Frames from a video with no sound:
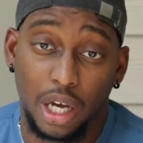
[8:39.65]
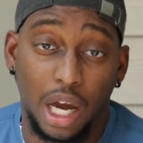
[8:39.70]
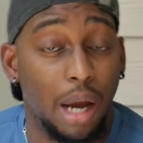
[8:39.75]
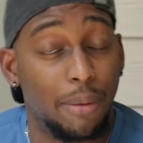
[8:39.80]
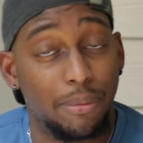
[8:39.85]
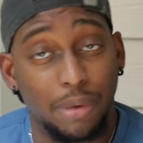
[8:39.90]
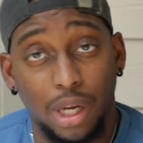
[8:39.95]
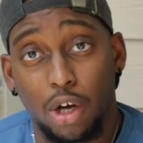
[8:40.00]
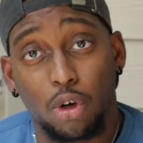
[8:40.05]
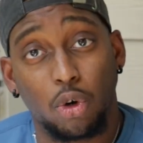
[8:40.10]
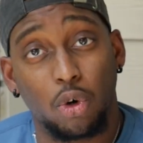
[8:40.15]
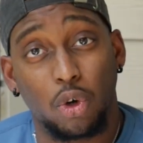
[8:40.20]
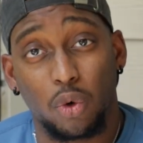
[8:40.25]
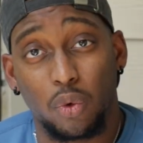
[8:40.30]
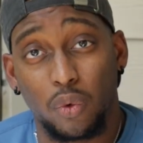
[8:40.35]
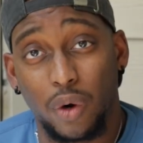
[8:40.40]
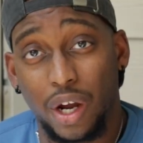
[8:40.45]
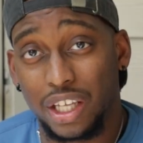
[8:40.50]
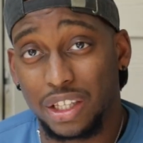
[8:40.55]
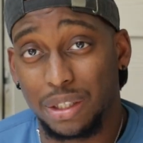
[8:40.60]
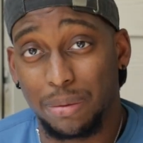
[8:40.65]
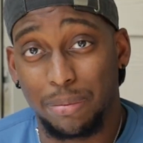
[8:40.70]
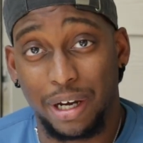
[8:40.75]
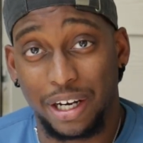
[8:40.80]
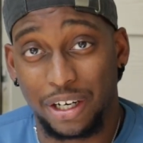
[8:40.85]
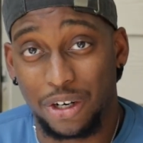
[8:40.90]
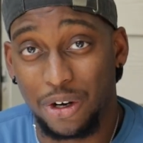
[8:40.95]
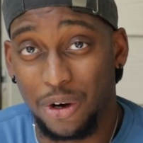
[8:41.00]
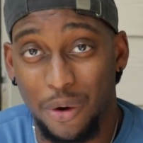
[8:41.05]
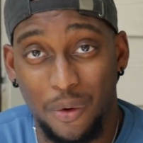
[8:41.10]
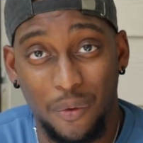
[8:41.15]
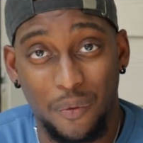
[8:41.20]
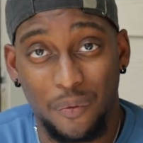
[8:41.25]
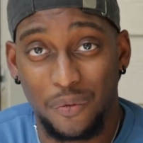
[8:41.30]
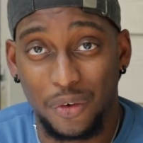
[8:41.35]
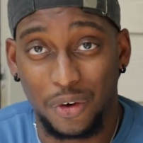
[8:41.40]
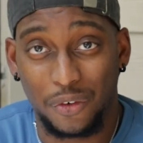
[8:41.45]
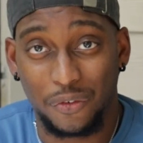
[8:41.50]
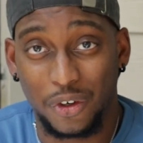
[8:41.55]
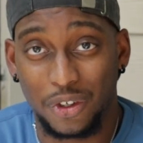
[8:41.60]
I'm not going to ride the bike home
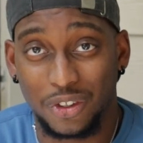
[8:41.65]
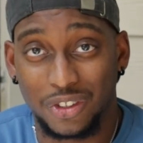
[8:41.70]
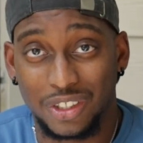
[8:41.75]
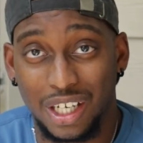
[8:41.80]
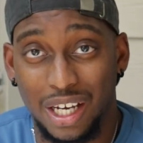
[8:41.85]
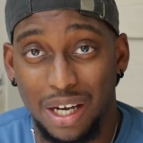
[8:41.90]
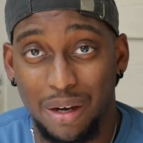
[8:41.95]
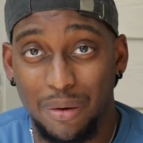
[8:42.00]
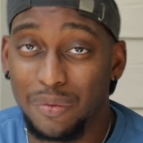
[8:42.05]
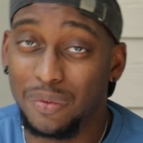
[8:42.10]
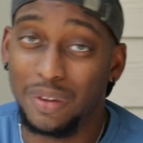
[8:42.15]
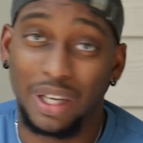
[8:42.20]
for the first time.